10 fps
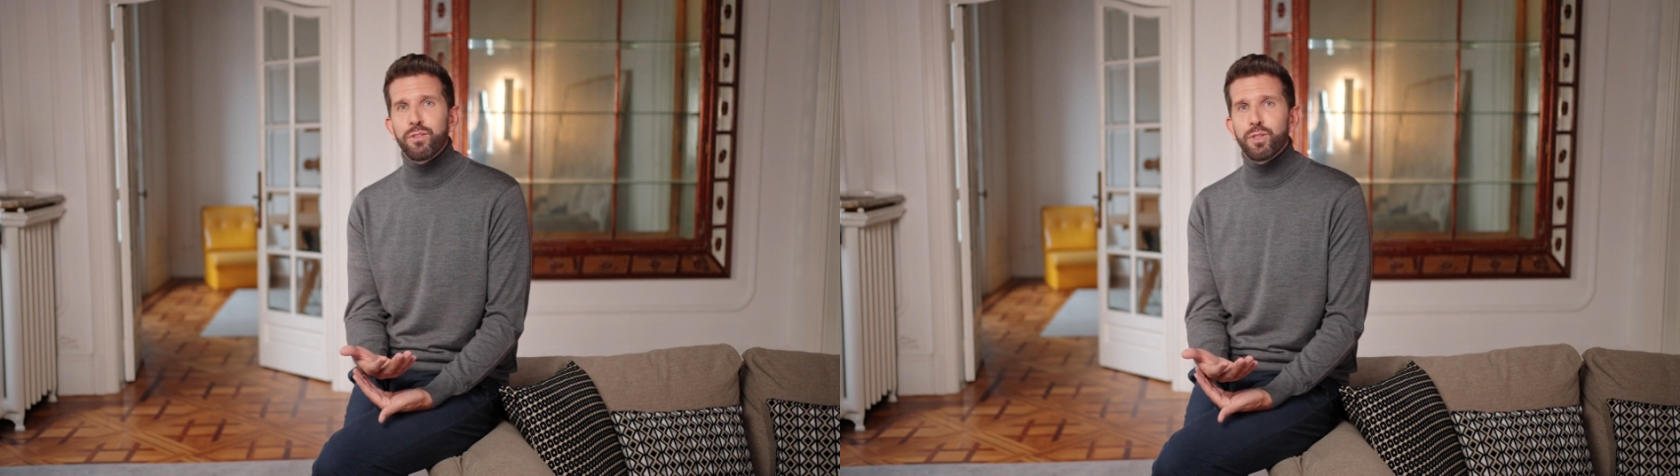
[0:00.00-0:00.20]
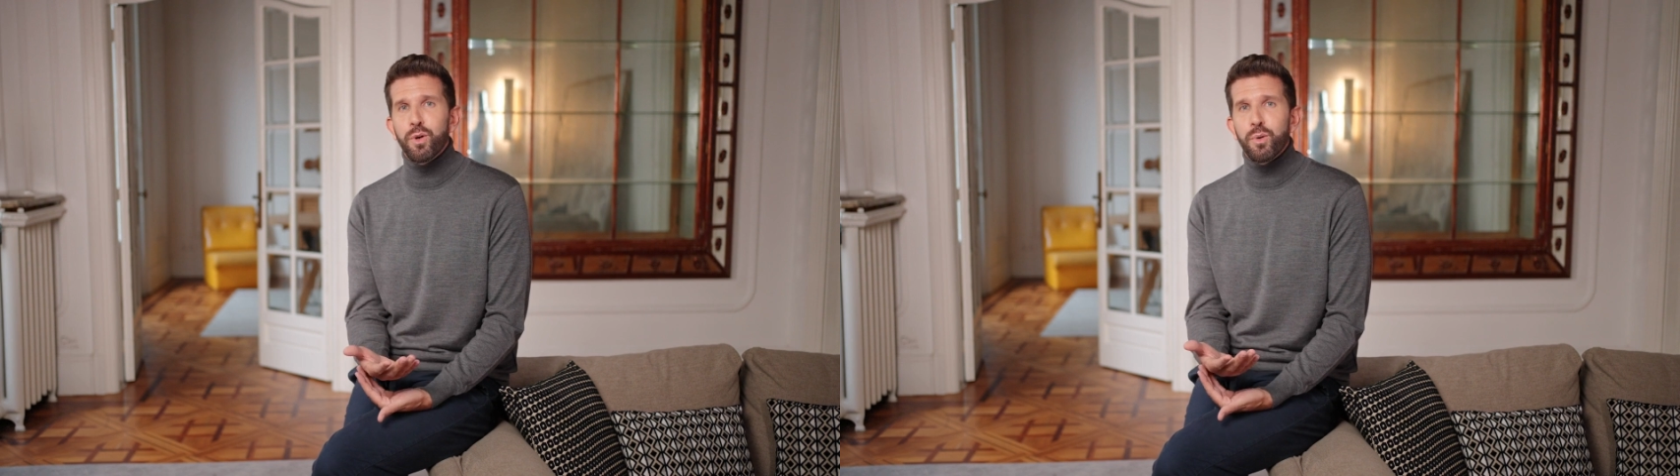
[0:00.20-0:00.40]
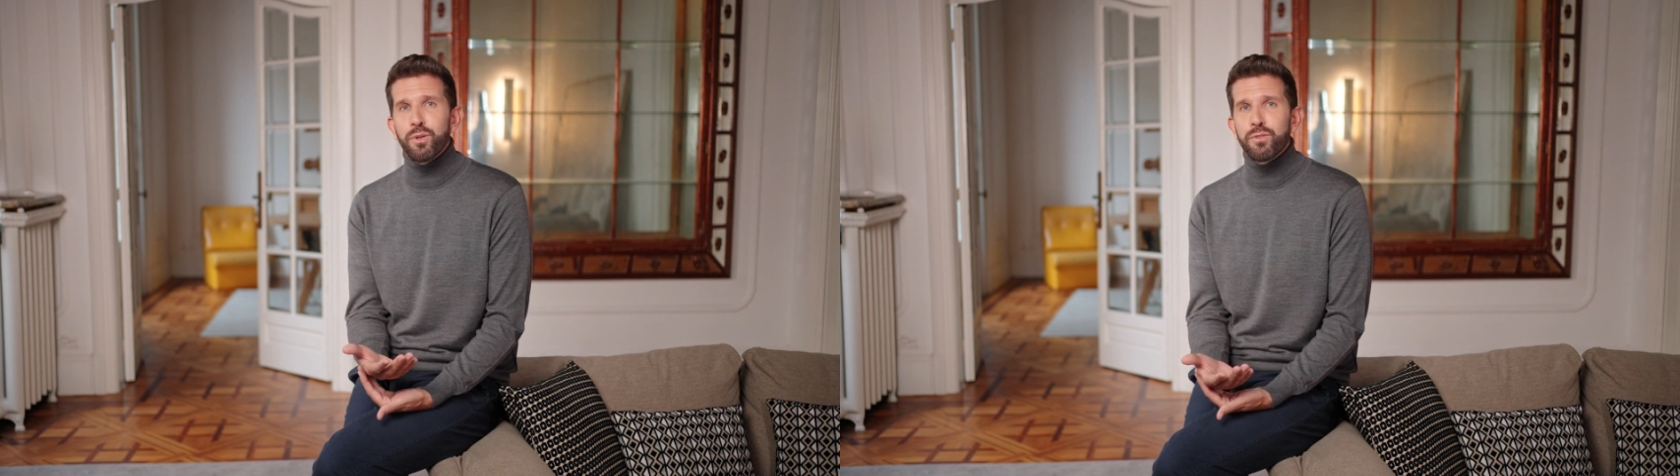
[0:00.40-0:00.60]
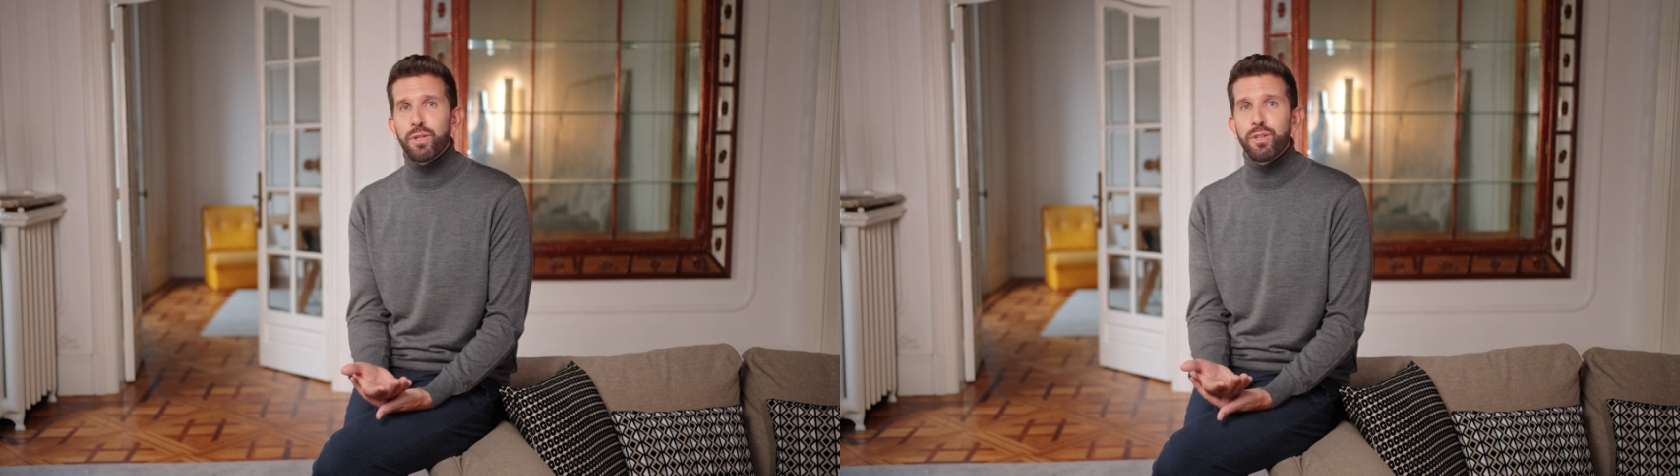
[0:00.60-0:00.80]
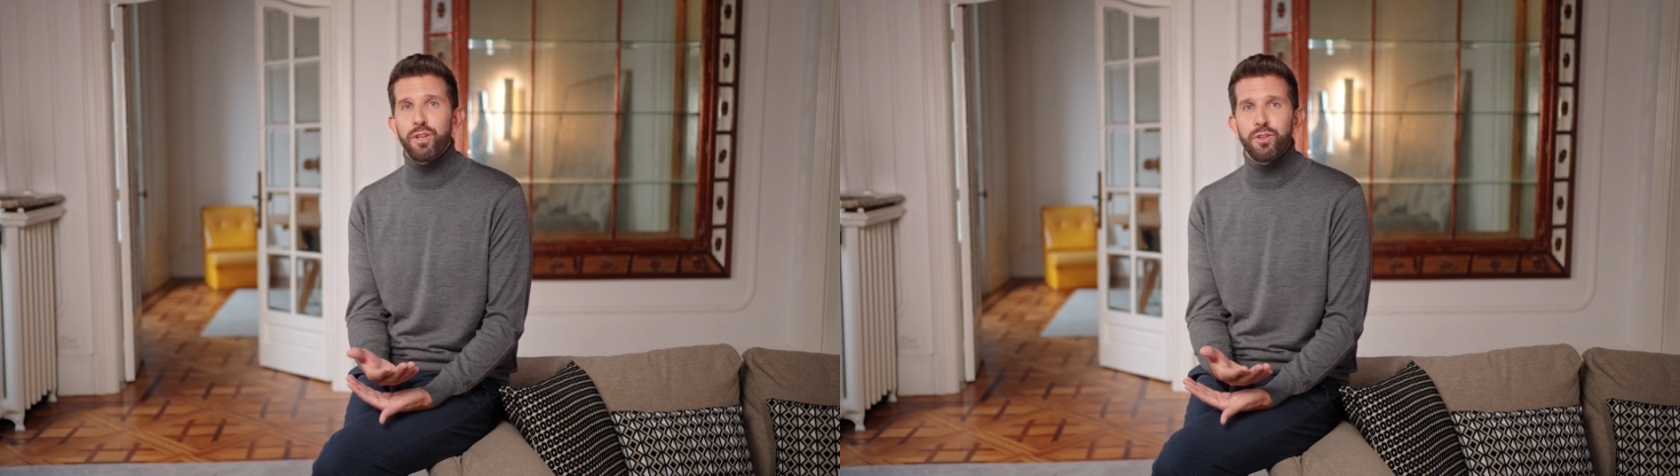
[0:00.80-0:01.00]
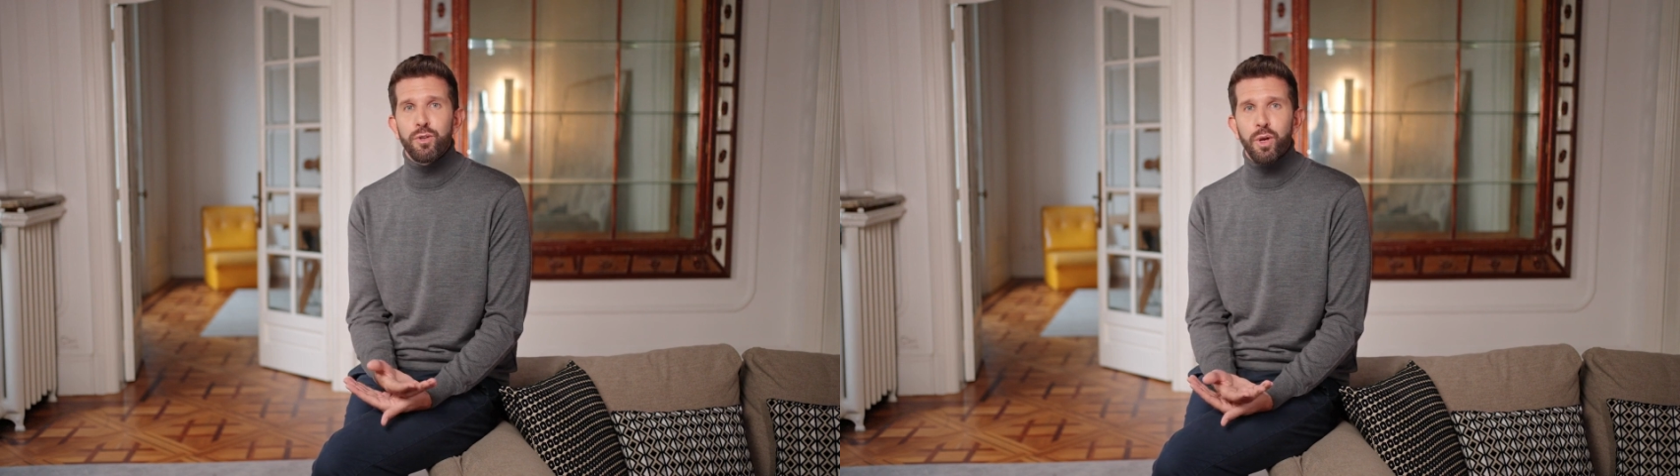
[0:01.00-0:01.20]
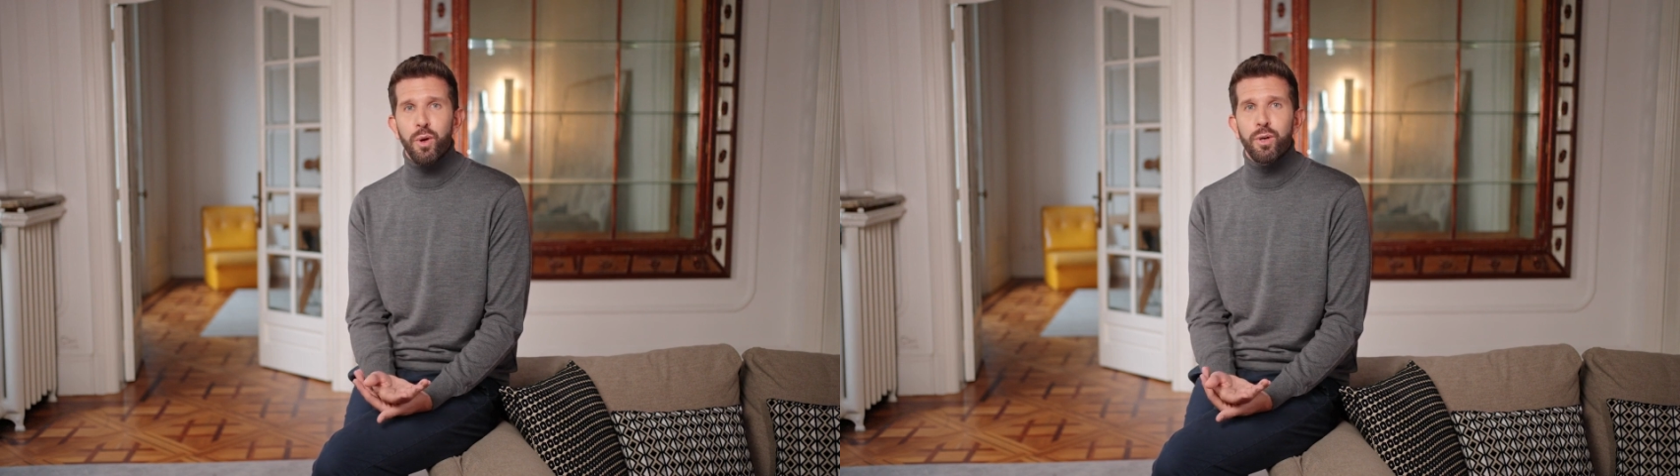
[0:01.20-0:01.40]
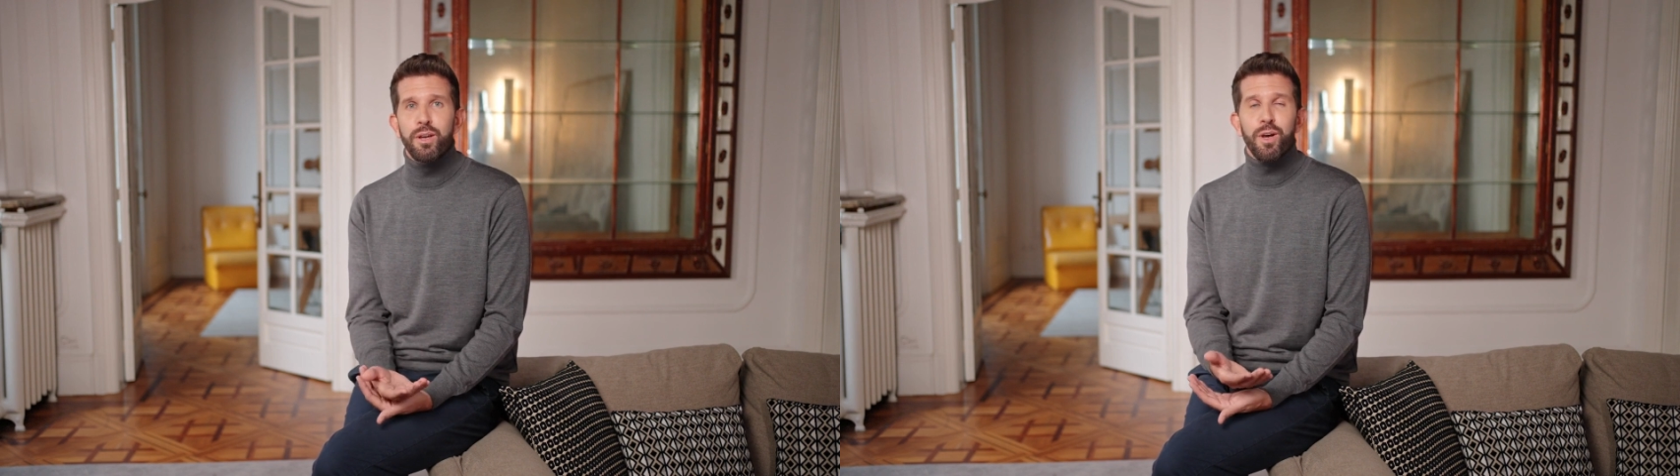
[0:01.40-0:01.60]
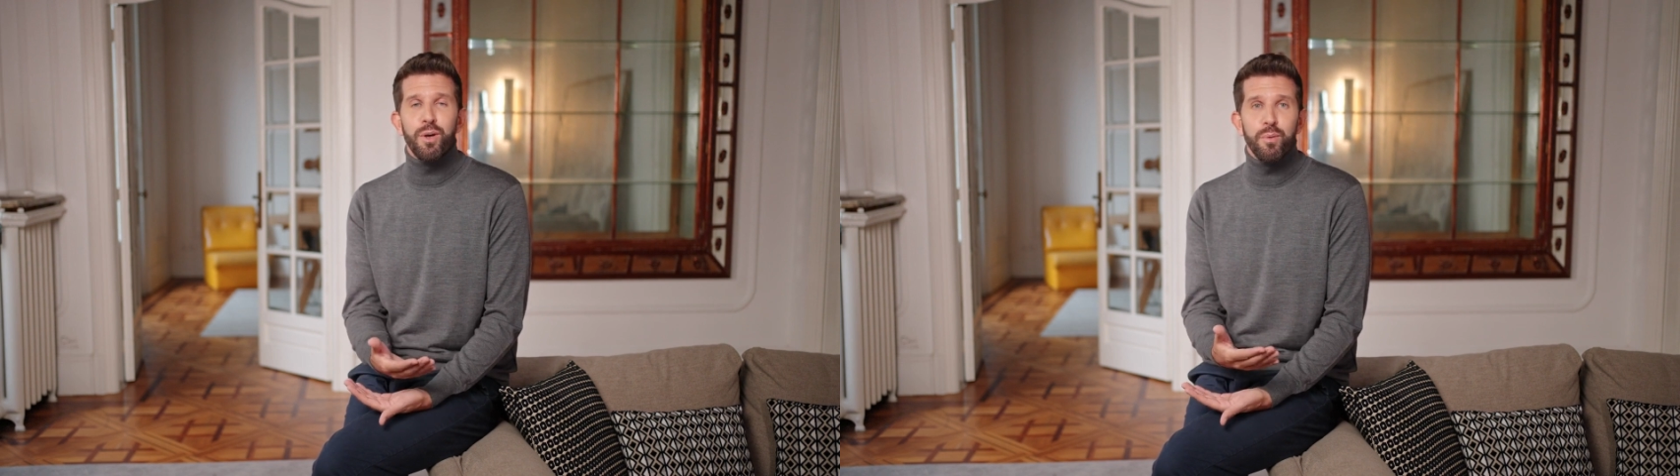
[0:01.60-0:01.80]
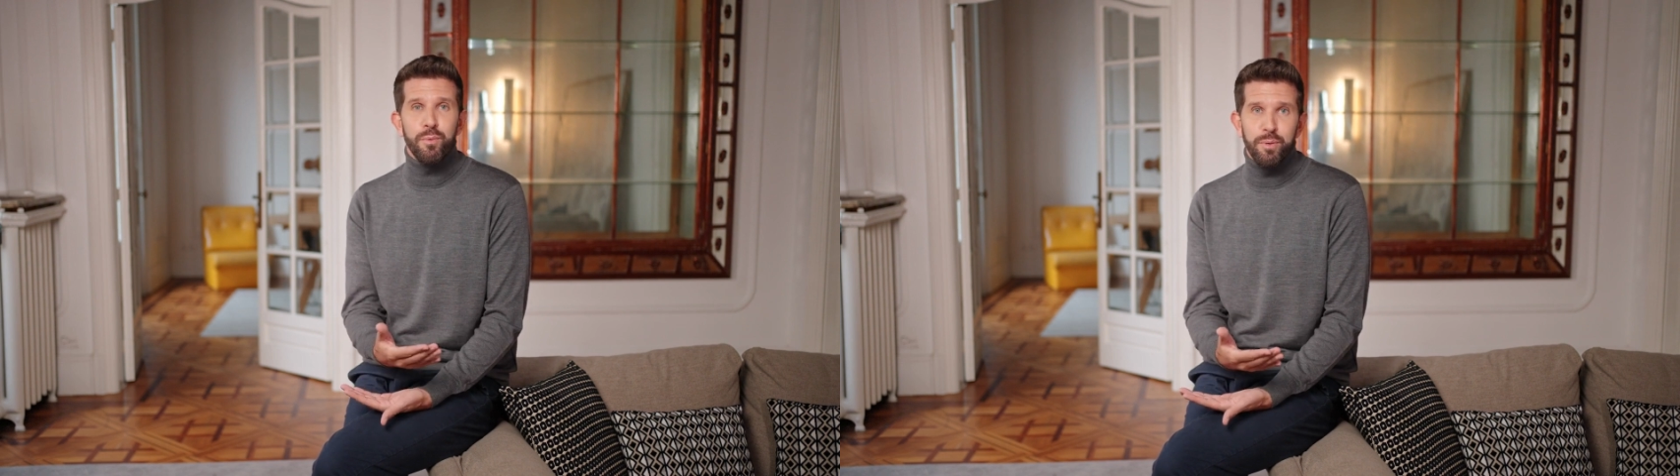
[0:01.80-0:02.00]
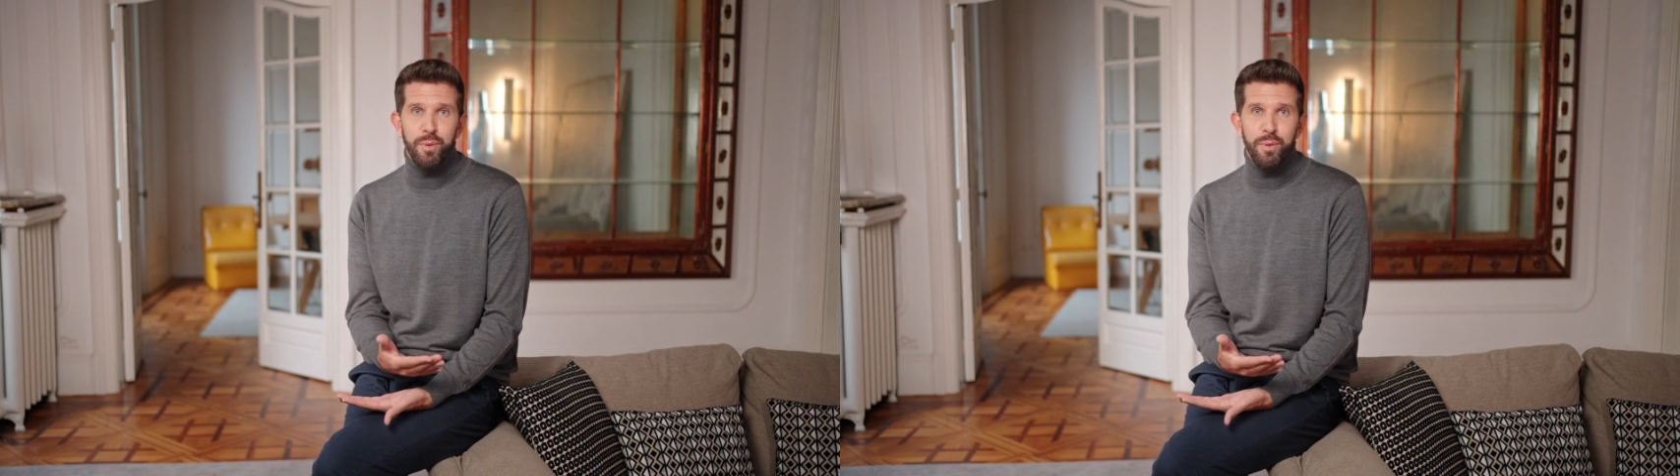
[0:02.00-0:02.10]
of dawn filter through our window,